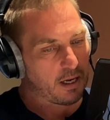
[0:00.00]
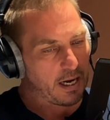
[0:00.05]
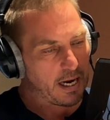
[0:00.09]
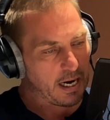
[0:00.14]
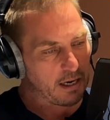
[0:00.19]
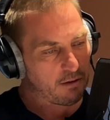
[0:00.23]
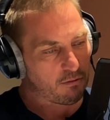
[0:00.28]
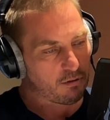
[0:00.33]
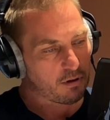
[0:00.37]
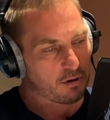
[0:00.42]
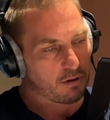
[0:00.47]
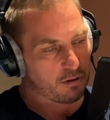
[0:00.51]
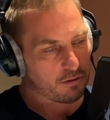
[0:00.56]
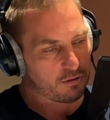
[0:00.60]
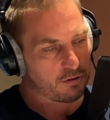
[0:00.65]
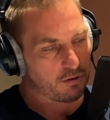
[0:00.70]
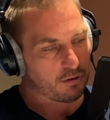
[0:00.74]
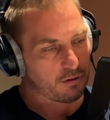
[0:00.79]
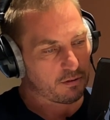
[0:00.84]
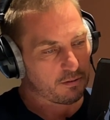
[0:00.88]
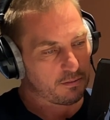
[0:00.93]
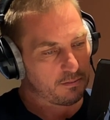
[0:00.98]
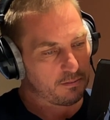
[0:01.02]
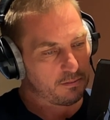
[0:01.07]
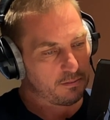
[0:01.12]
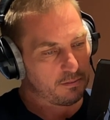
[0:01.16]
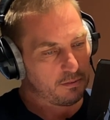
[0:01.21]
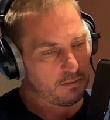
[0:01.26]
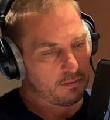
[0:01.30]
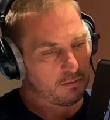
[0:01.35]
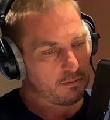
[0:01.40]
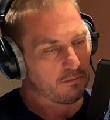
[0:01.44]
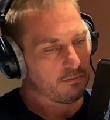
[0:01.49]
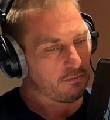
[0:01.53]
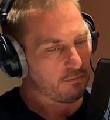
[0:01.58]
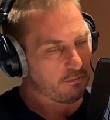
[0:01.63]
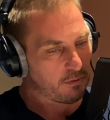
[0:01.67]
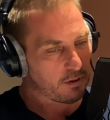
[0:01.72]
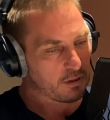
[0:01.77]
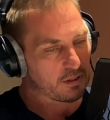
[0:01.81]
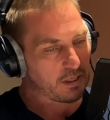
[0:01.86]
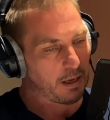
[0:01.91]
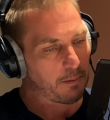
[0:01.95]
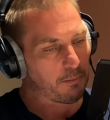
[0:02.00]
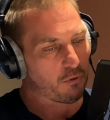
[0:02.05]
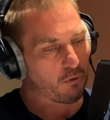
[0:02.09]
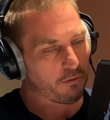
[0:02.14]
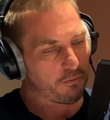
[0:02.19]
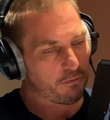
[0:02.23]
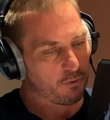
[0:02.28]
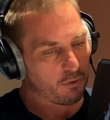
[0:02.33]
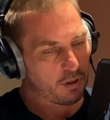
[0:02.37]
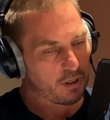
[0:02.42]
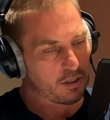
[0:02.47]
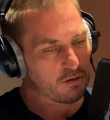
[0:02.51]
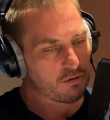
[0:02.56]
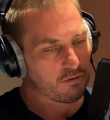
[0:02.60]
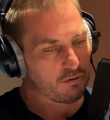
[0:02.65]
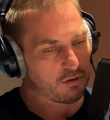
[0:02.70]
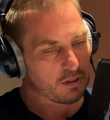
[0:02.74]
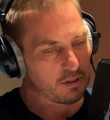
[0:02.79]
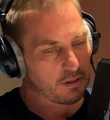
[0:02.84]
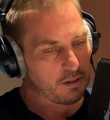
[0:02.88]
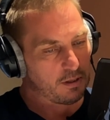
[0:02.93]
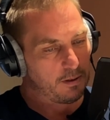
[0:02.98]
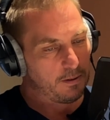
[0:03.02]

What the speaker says: agriculture, for example, or food industries.